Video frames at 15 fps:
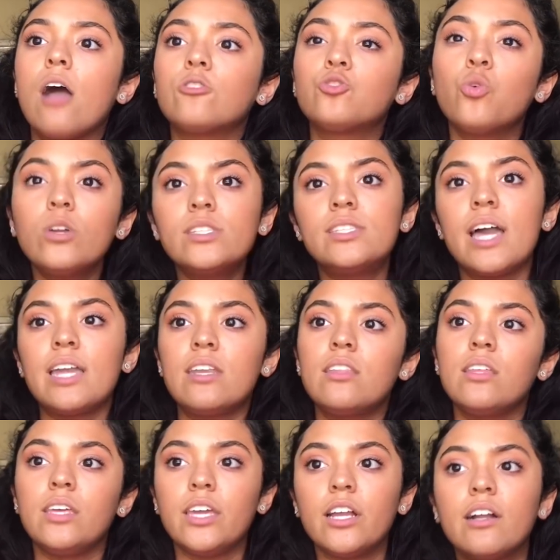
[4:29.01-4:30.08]
towards the end of
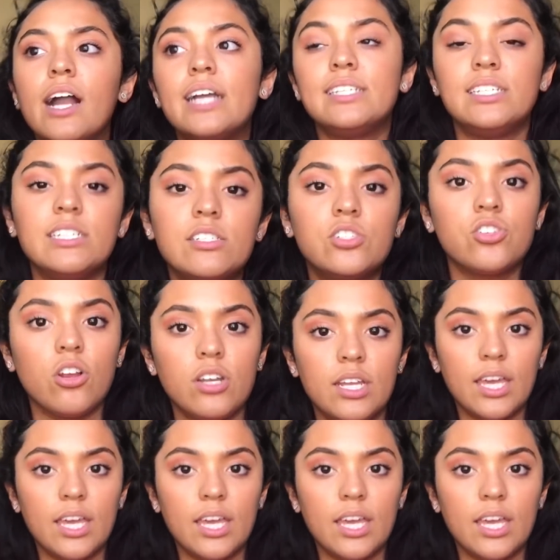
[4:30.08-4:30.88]
the year, I did start to